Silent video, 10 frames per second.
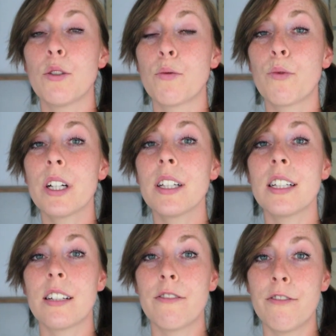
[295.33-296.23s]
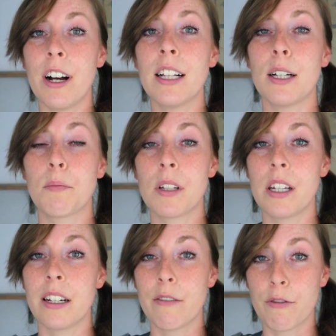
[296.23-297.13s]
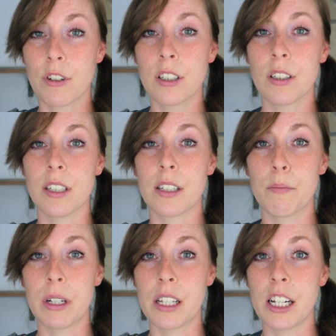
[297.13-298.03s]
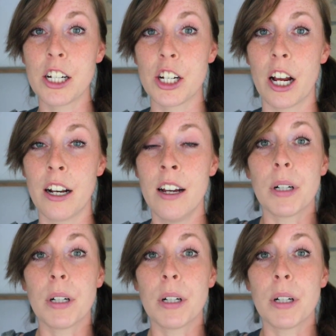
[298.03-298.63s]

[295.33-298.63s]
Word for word: who really developed the infernalist position,